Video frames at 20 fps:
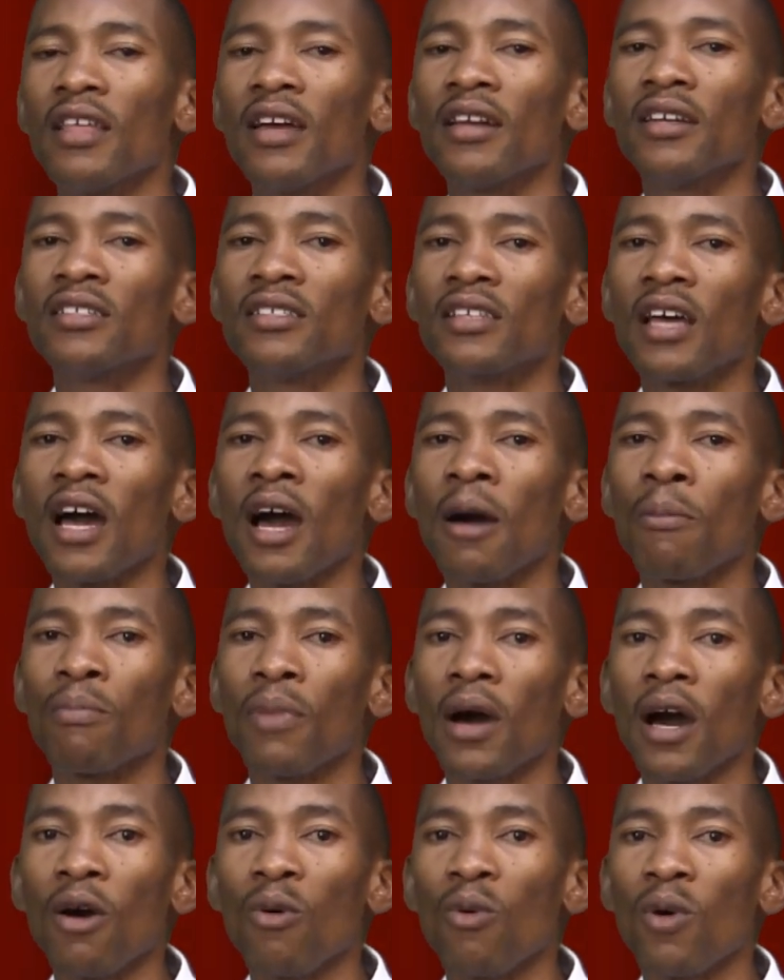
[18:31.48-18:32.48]
there is a
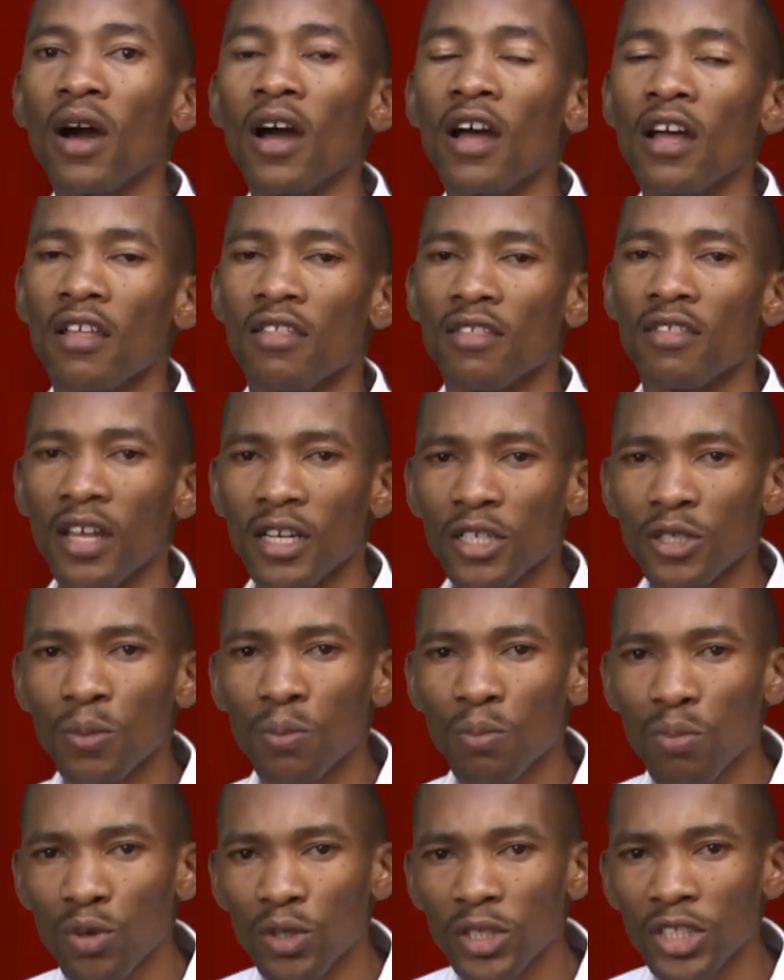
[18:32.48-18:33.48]
power that
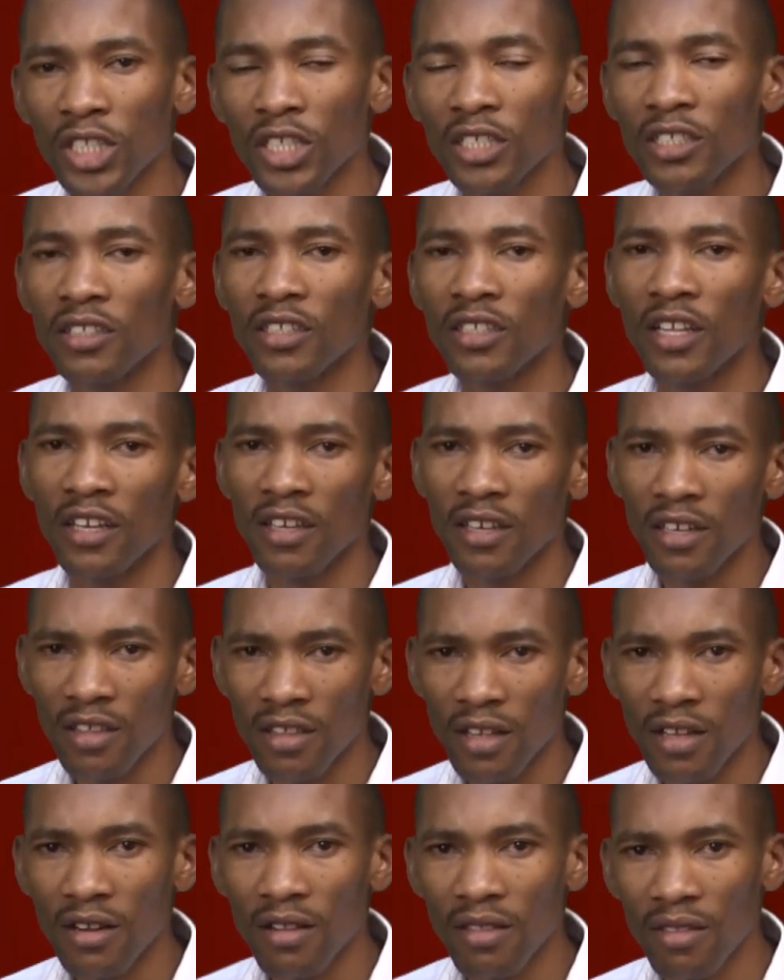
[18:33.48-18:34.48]
pushes the
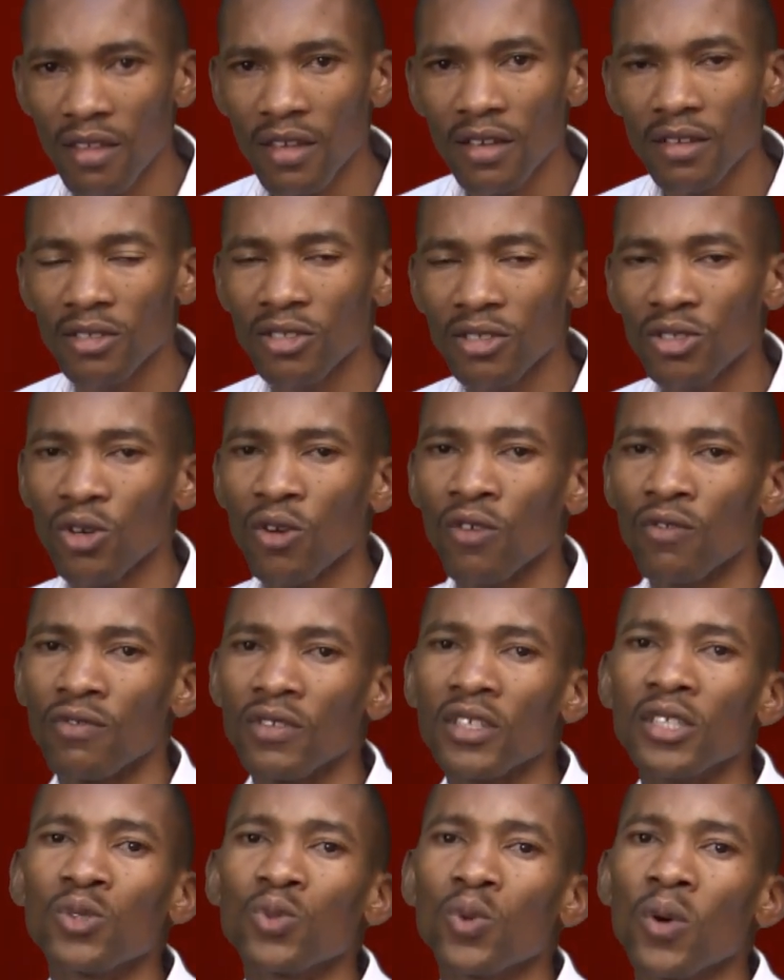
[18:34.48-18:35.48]
hidden things
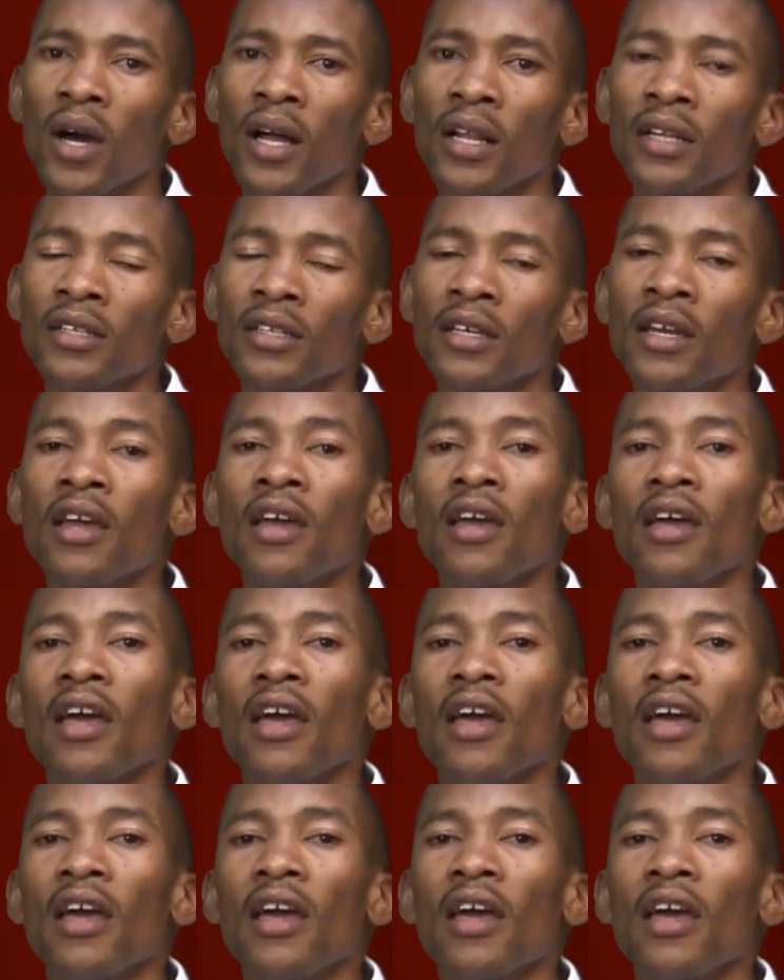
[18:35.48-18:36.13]
of this world.